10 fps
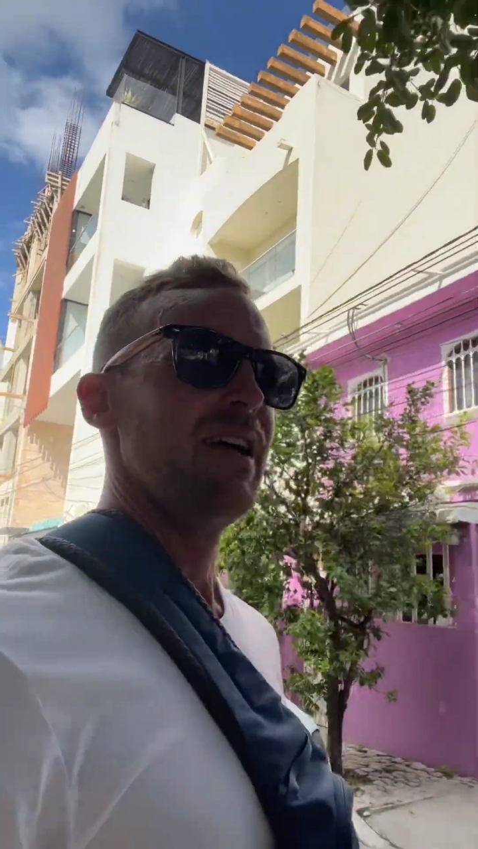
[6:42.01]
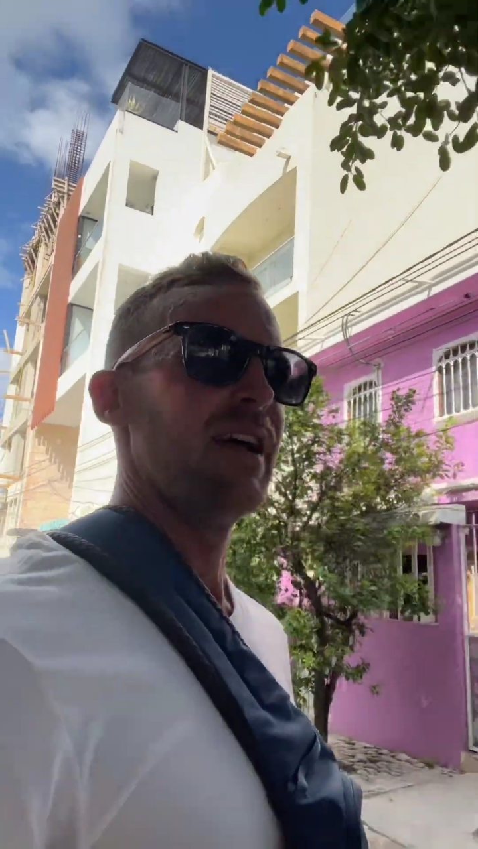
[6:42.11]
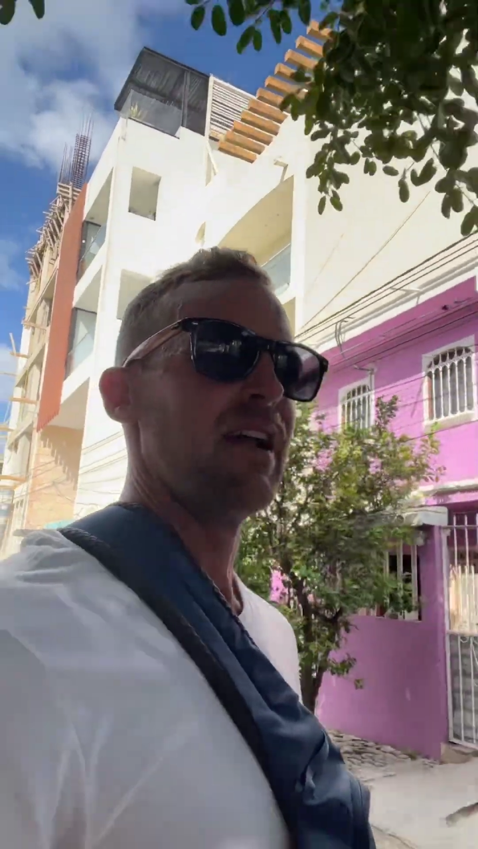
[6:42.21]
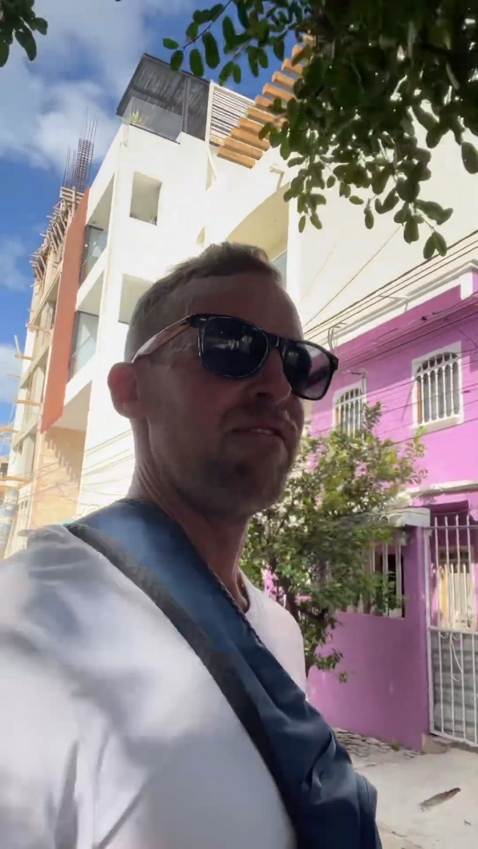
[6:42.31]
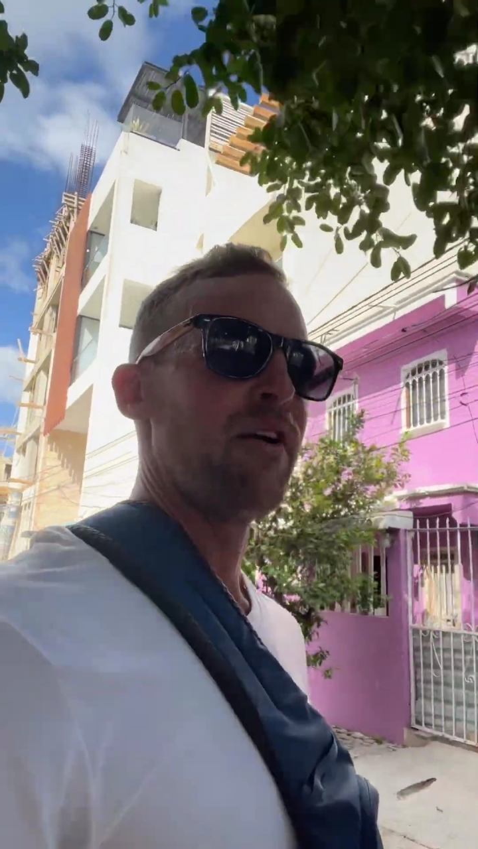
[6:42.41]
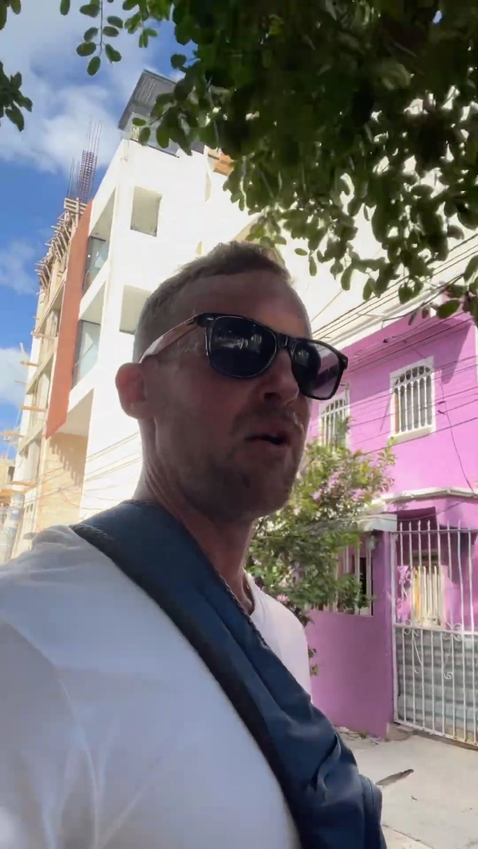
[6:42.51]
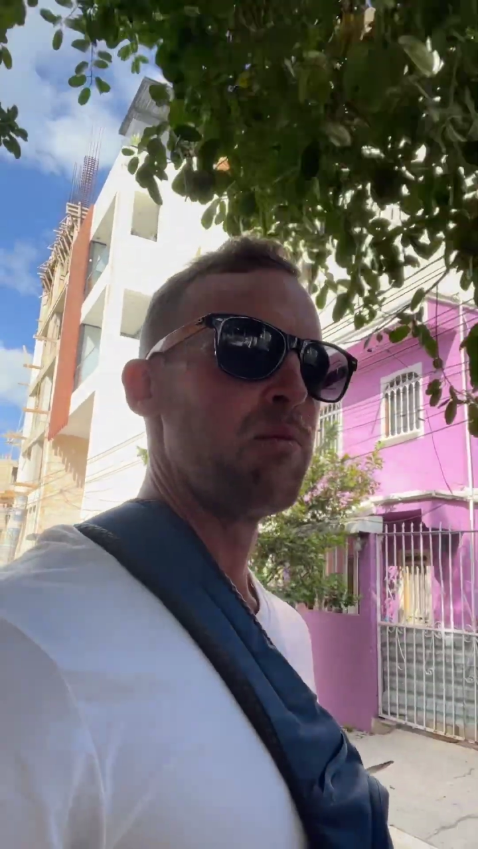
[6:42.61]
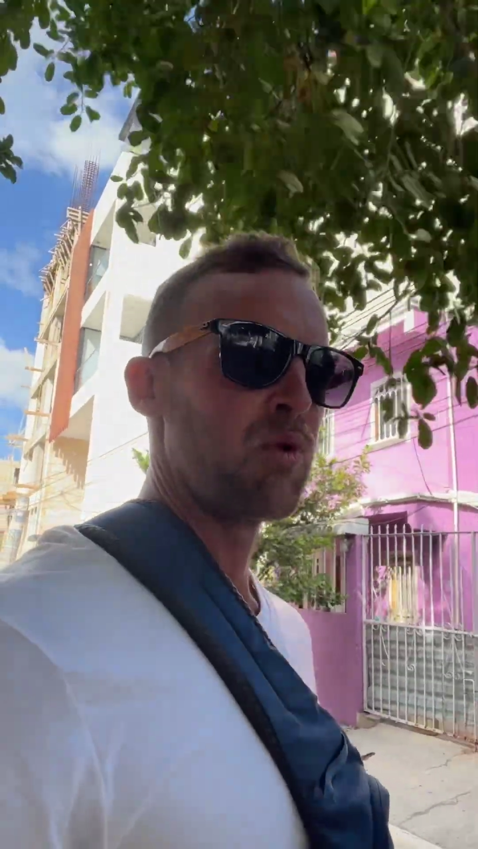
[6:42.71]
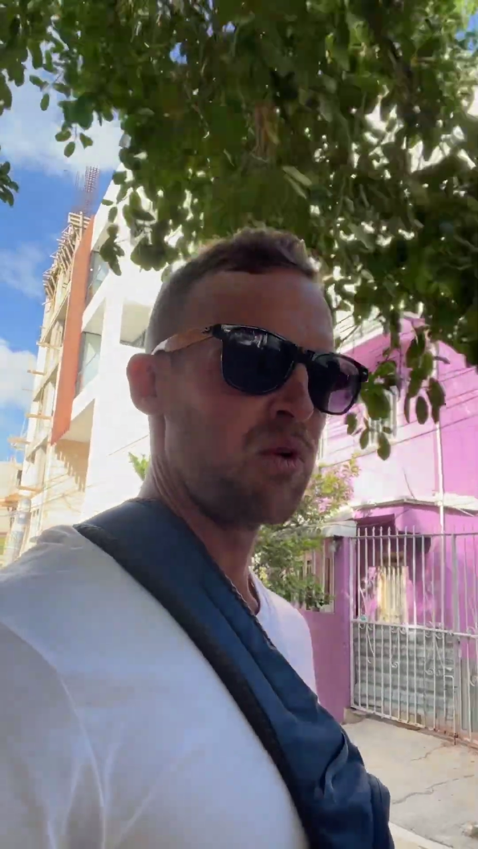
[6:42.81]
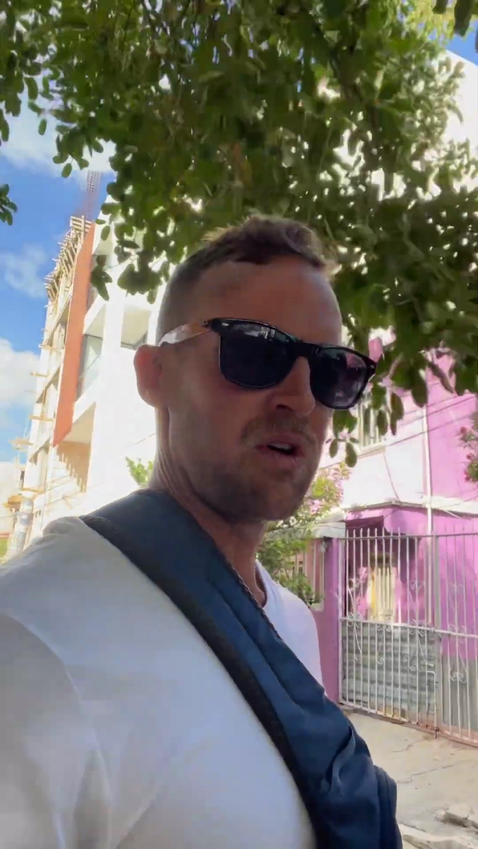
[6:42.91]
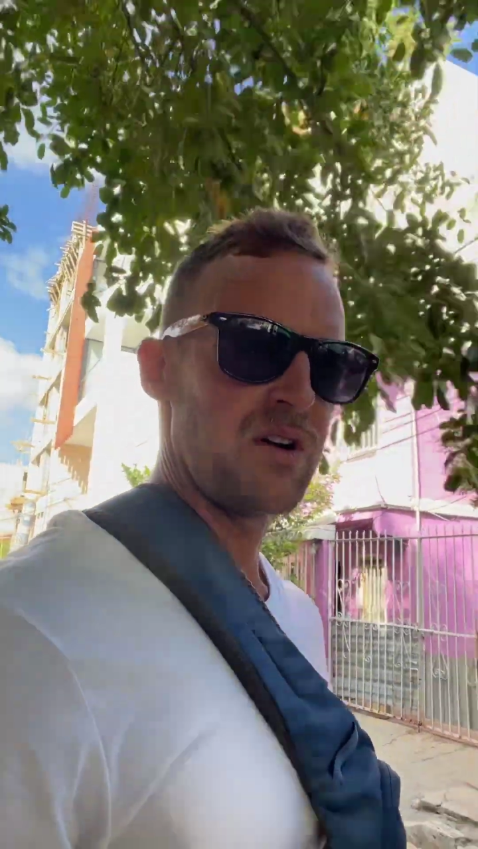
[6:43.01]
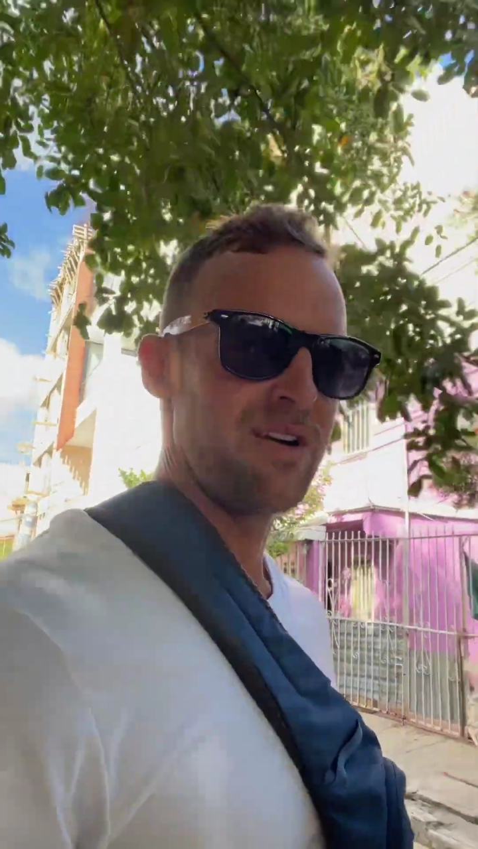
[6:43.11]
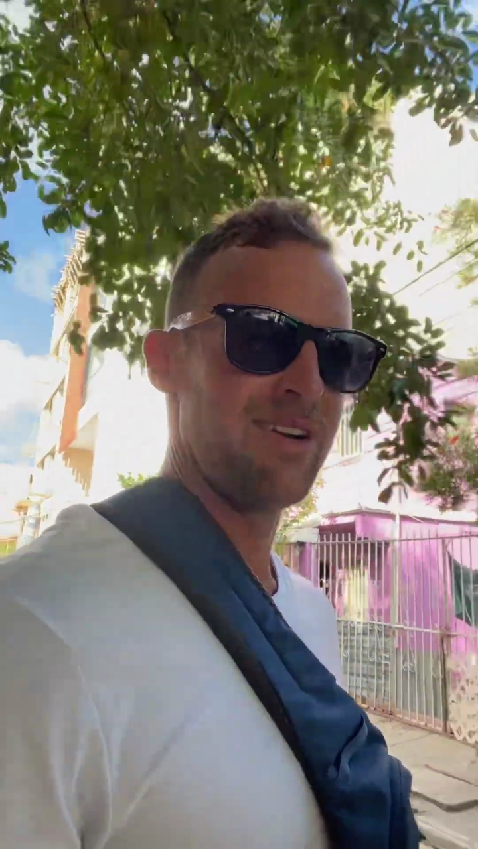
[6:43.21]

and I felt more